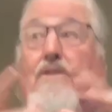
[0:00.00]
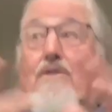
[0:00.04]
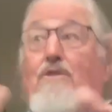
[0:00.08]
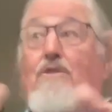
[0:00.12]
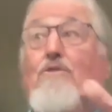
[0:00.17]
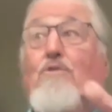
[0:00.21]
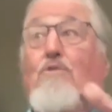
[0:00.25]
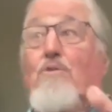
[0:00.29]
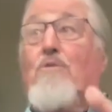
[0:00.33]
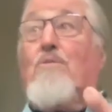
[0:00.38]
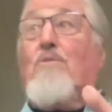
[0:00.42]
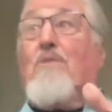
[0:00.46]
The
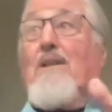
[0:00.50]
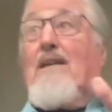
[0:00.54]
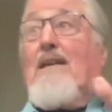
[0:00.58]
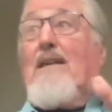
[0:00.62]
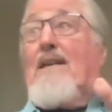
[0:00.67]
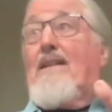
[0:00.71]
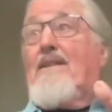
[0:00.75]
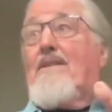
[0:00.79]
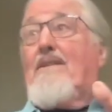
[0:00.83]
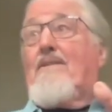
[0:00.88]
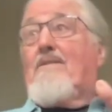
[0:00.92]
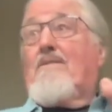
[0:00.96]
true
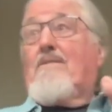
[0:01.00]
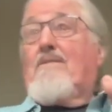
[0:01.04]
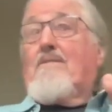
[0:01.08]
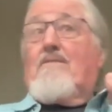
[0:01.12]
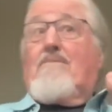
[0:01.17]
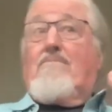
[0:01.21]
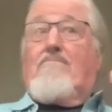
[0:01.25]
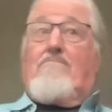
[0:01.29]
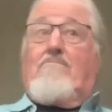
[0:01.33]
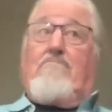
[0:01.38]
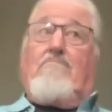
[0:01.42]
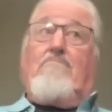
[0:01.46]
light
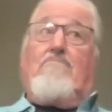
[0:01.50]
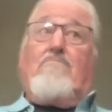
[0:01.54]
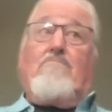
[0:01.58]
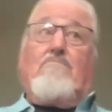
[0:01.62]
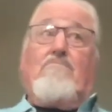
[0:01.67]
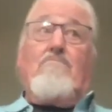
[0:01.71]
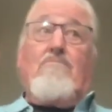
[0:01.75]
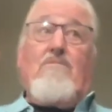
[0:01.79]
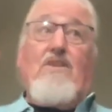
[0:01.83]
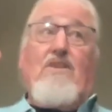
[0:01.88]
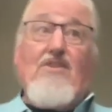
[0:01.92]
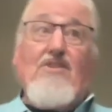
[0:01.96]

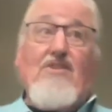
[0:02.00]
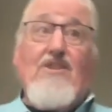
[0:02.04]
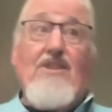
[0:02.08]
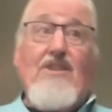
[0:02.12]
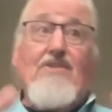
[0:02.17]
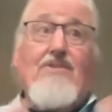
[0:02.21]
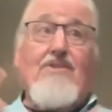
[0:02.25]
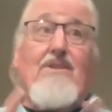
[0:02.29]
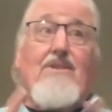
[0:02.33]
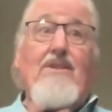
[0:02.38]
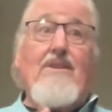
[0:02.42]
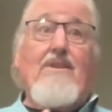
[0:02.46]

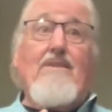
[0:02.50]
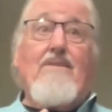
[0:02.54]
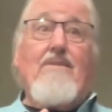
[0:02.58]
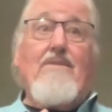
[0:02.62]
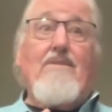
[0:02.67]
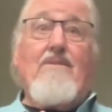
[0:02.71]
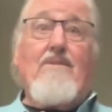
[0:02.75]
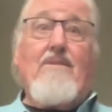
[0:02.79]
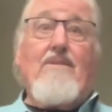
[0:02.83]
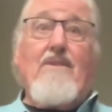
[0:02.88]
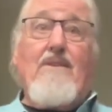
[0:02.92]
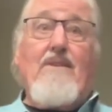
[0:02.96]
existed,
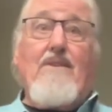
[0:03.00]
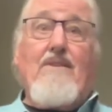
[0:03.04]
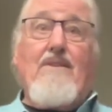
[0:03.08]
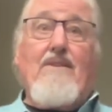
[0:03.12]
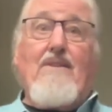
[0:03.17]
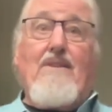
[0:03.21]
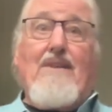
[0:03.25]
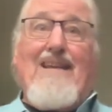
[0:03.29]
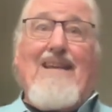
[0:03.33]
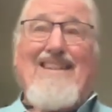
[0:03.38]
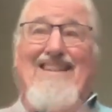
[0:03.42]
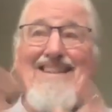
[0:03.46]

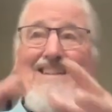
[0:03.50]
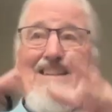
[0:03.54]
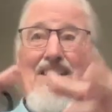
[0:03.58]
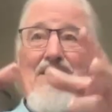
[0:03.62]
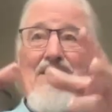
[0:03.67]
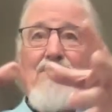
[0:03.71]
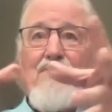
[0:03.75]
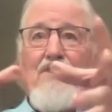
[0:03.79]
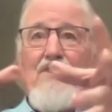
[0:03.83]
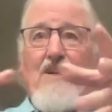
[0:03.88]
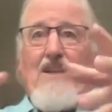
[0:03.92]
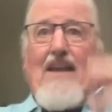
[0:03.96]
and it
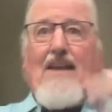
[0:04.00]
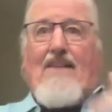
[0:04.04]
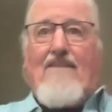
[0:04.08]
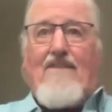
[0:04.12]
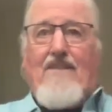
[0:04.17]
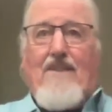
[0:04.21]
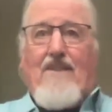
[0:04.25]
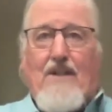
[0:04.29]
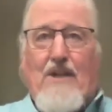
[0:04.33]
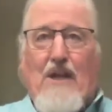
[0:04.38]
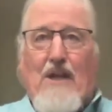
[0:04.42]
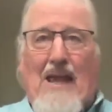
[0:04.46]
gives
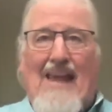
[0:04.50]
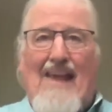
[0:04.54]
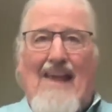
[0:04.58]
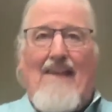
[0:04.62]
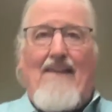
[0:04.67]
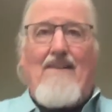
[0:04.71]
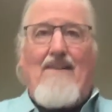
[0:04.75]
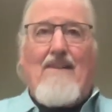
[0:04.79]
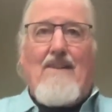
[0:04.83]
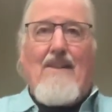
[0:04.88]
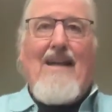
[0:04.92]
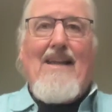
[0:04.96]
light
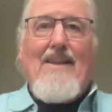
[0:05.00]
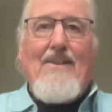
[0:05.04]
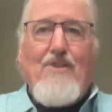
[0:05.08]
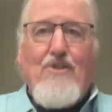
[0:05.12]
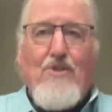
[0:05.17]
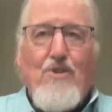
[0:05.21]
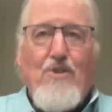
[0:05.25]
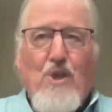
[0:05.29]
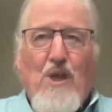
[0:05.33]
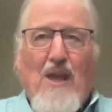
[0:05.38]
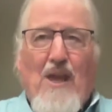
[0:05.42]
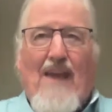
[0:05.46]

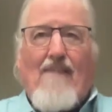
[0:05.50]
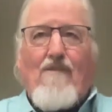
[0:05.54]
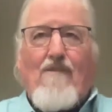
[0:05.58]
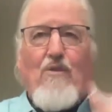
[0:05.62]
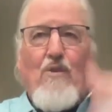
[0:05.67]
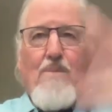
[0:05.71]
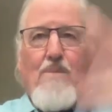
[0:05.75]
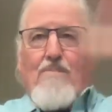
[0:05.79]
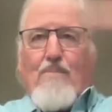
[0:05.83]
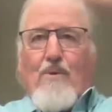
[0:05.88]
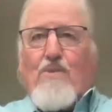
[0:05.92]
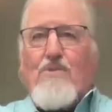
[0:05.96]
to
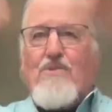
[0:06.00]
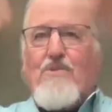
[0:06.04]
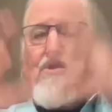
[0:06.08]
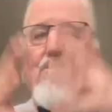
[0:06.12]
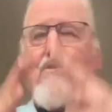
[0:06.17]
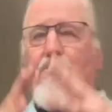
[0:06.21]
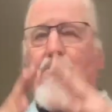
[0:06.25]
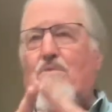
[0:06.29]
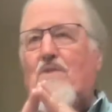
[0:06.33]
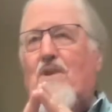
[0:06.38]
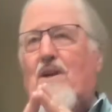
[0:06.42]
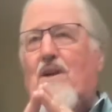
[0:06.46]
every
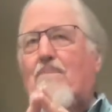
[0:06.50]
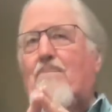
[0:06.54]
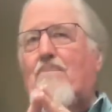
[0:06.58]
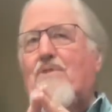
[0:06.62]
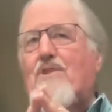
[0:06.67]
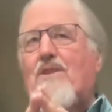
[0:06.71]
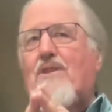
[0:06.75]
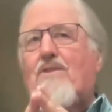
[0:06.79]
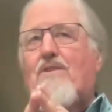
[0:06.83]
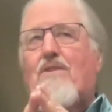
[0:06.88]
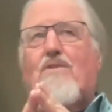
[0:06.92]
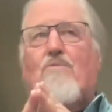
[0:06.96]
person who
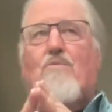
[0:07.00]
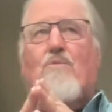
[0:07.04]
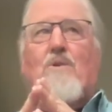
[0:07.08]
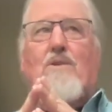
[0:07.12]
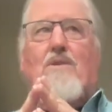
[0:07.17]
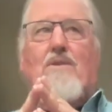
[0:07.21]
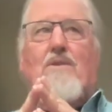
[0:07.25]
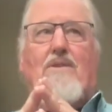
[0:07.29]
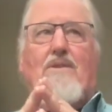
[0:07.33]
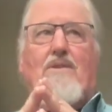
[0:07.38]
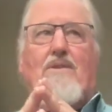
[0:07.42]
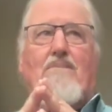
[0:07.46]
comes into the
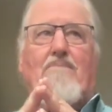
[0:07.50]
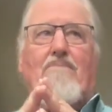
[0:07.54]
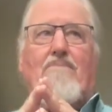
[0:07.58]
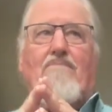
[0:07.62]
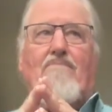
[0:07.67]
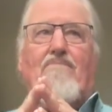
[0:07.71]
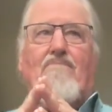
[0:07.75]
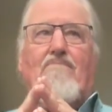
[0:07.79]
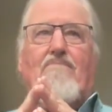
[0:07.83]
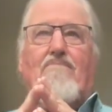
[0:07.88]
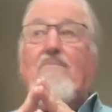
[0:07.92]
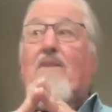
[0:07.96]
world.
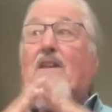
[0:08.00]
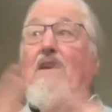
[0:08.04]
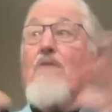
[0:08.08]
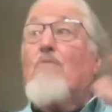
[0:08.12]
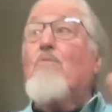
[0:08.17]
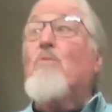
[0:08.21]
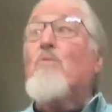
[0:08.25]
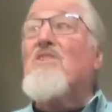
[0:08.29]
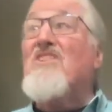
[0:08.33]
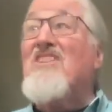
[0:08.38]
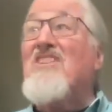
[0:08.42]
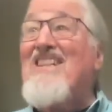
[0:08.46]

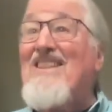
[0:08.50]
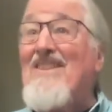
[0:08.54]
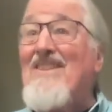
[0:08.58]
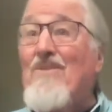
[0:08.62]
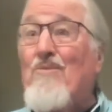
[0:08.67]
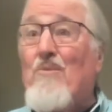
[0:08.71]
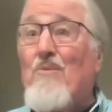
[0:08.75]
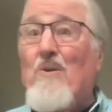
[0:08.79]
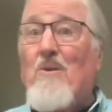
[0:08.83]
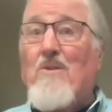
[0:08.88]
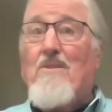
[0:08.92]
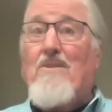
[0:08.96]
It was in the
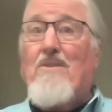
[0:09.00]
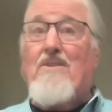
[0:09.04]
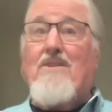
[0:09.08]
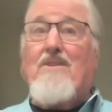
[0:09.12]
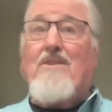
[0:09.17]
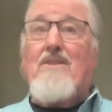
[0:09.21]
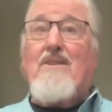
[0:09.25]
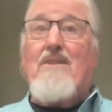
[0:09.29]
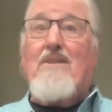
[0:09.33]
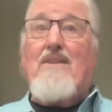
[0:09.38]
world,